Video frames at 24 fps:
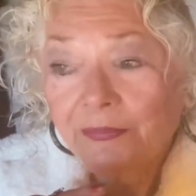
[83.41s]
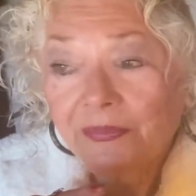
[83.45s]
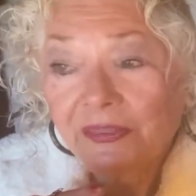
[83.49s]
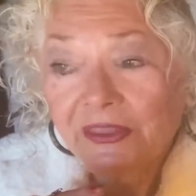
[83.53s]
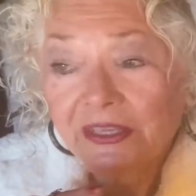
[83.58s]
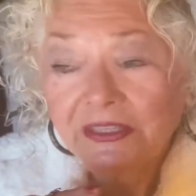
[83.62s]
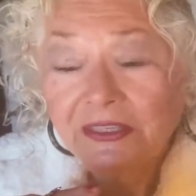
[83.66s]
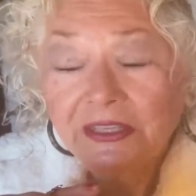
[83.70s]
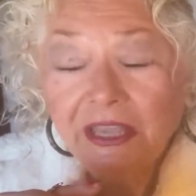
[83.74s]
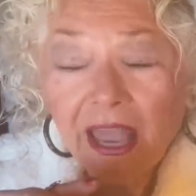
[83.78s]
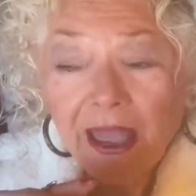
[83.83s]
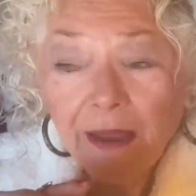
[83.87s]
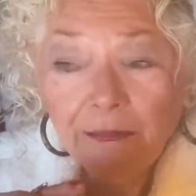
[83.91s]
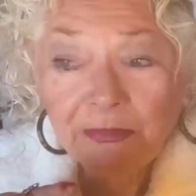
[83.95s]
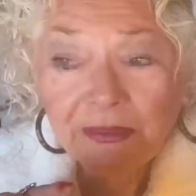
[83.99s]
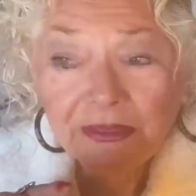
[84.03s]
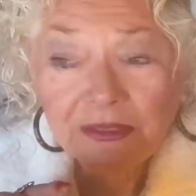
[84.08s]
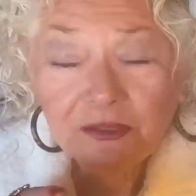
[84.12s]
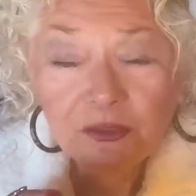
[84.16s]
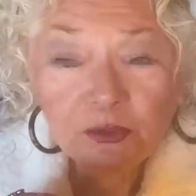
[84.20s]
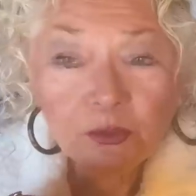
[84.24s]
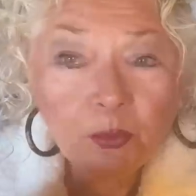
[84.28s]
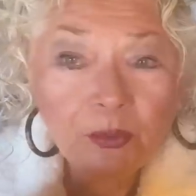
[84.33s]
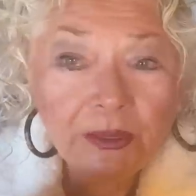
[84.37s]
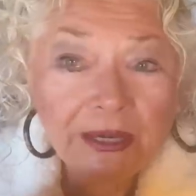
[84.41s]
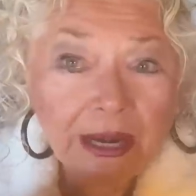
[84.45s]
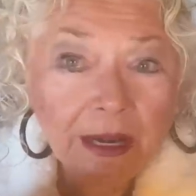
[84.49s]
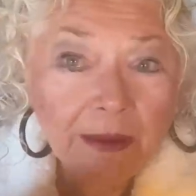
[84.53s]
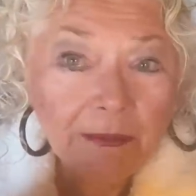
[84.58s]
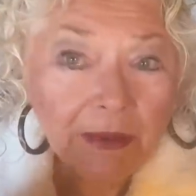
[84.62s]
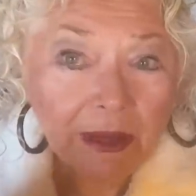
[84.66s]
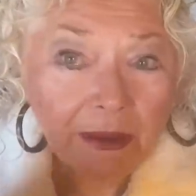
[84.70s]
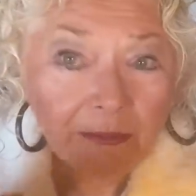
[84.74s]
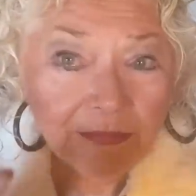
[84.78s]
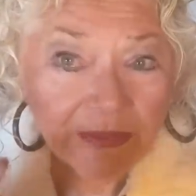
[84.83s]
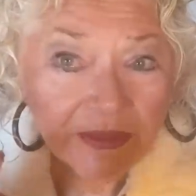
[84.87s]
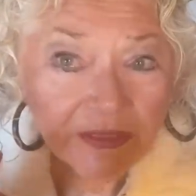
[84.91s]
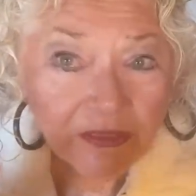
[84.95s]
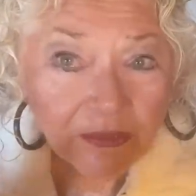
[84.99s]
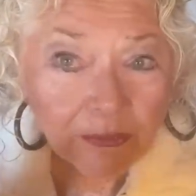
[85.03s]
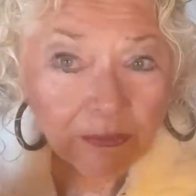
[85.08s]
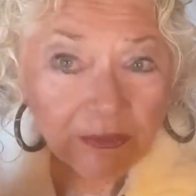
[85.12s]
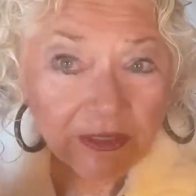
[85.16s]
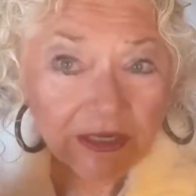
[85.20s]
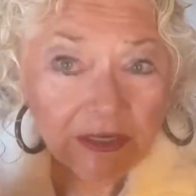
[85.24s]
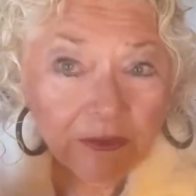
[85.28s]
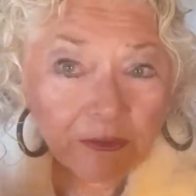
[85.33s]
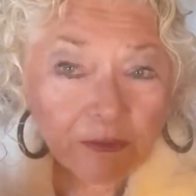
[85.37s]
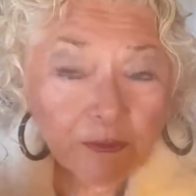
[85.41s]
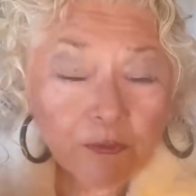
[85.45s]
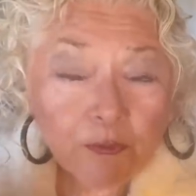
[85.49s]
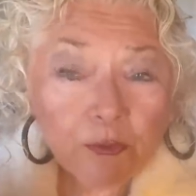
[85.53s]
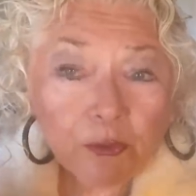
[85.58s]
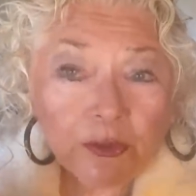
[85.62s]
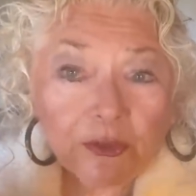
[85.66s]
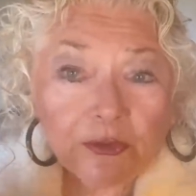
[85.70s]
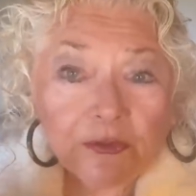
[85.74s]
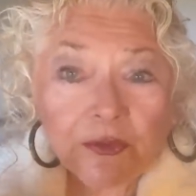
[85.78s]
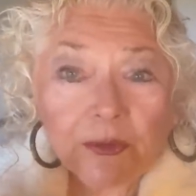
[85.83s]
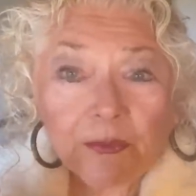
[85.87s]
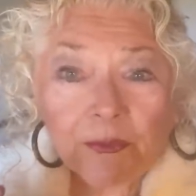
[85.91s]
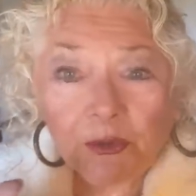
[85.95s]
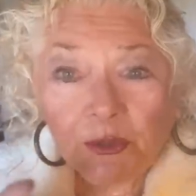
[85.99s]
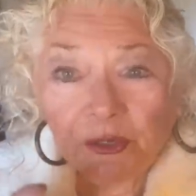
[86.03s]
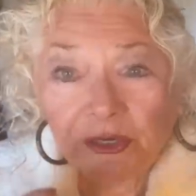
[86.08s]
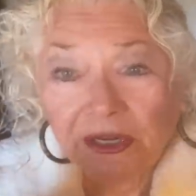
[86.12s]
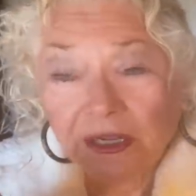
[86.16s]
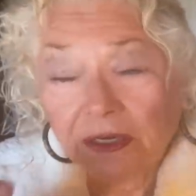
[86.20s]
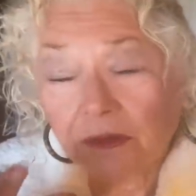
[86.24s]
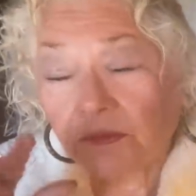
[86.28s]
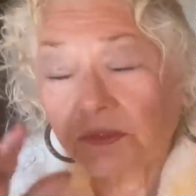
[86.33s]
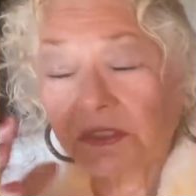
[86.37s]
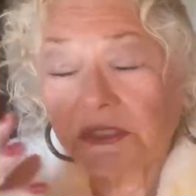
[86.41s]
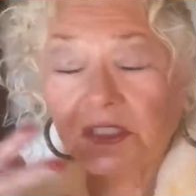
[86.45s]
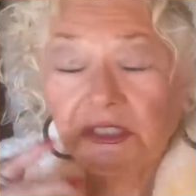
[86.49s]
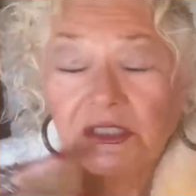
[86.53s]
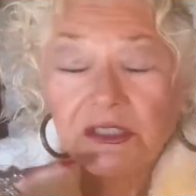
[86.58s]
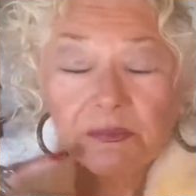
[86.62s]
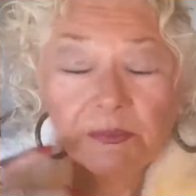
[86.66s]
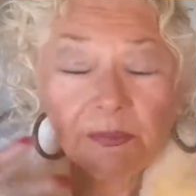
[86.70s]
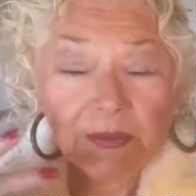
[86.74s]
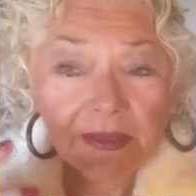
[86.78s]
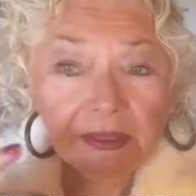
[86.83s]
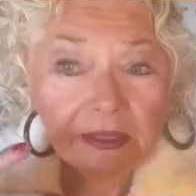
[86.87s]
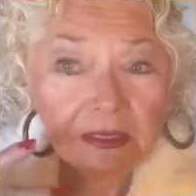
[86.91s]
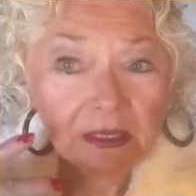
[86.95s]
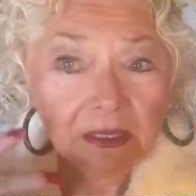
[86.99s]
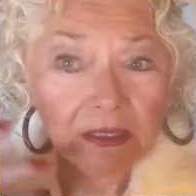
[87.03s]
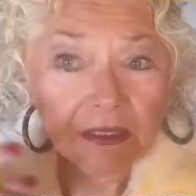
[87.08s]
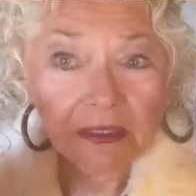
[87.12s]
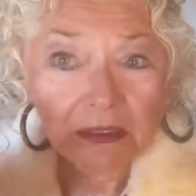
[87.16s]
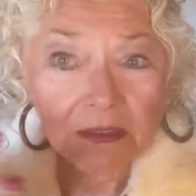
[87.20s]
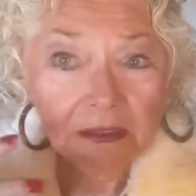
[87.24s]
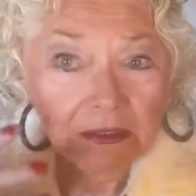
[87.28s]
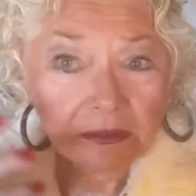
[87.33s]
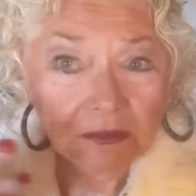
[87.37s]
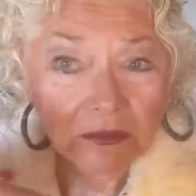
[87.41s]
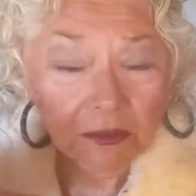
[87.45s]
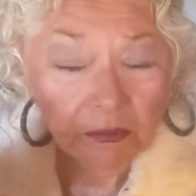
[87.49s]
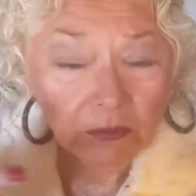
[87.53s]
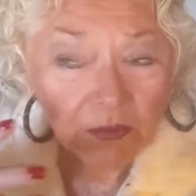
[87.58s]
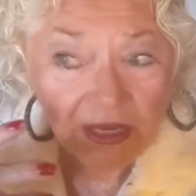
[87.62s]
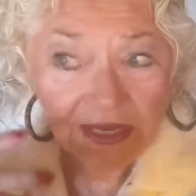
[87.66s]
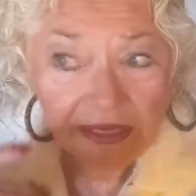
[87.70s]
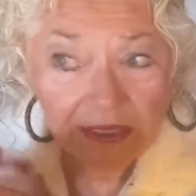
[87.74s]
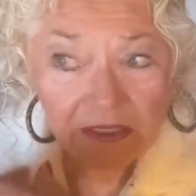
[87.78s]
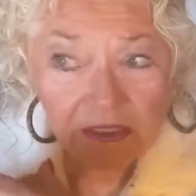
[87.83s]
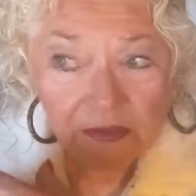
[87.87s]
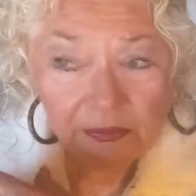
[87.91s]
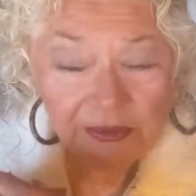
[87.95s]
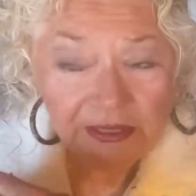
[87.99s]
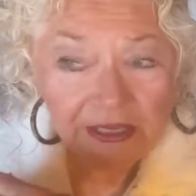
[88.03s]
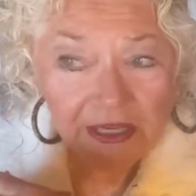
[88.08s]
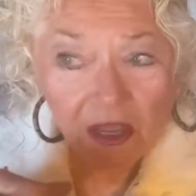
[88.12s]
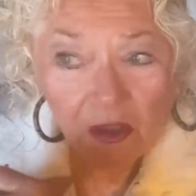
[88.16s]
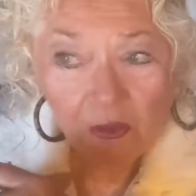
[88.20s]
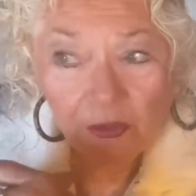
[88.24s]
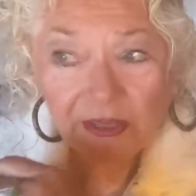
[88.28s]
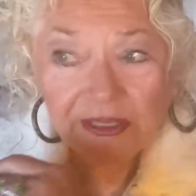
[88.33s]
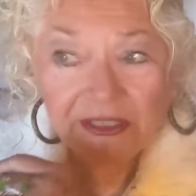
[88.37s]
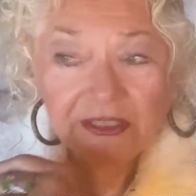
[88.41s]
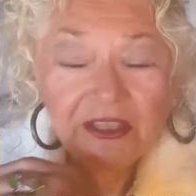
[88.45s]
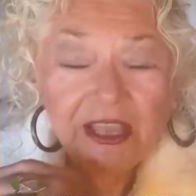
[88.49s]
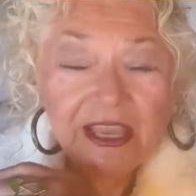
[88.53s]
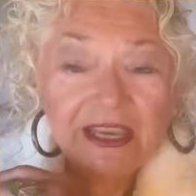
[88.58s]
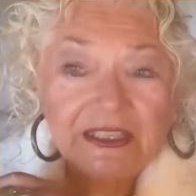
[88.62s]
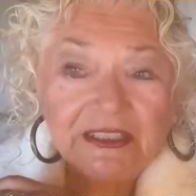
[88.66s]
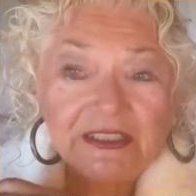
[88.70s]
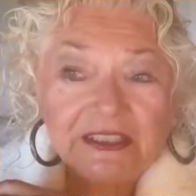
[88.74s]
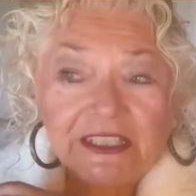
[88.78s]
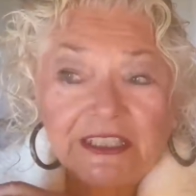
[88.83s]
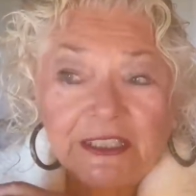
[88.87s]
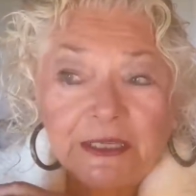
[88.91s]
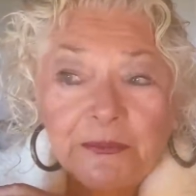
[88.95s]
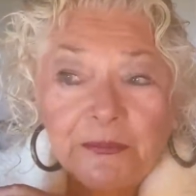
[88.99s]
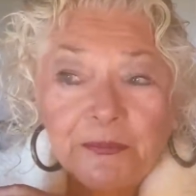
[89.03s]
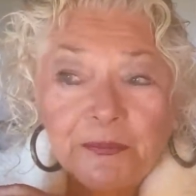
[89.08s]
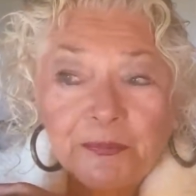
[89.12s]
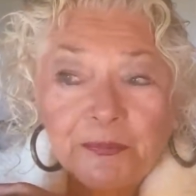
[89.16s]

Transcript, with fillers: This happens when I'm up at 3 or 4 in the morning, which has been the way it's been going lately.